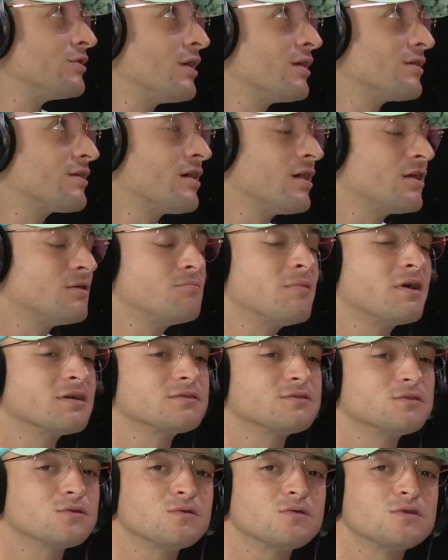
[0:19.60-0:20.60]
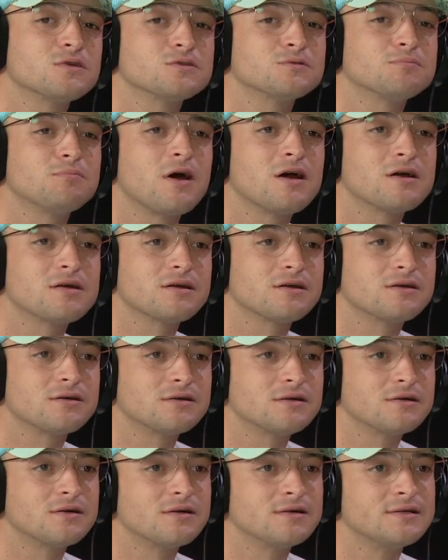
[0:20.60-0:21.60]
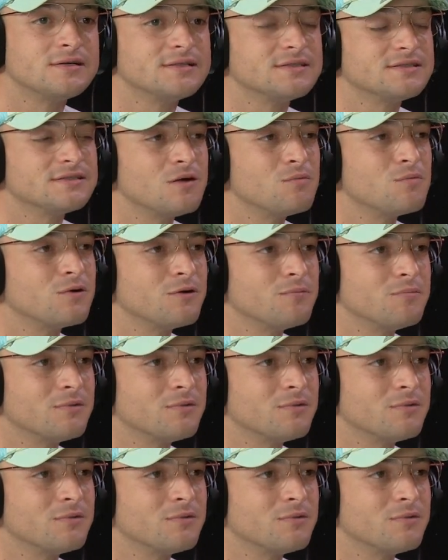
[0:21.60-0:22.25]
at Karl Marx Studios bunker somewhere in